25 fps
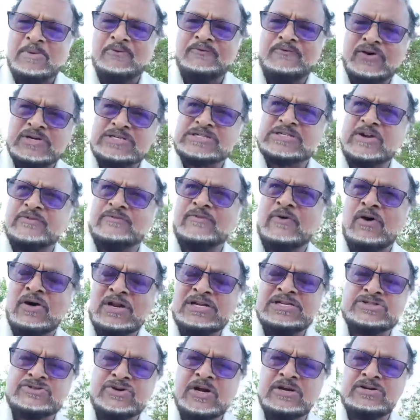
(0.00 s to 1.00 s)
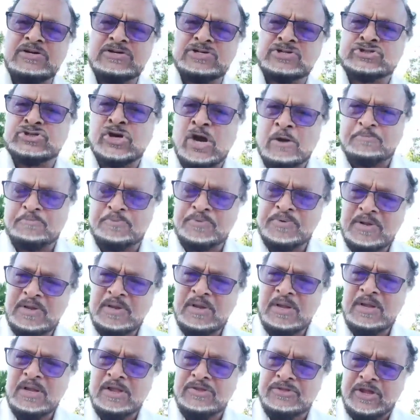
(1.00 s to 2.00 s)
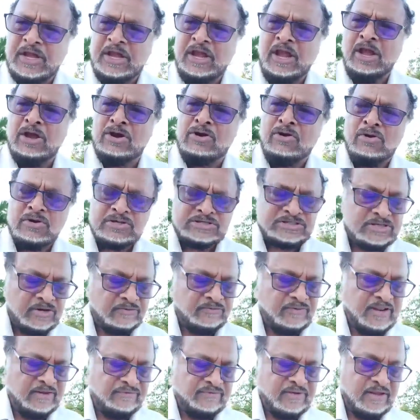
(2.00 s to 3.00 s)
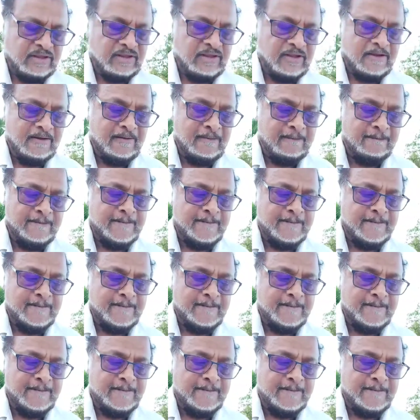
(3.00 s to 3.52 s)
And first of all, he's trying to drop the cost of living.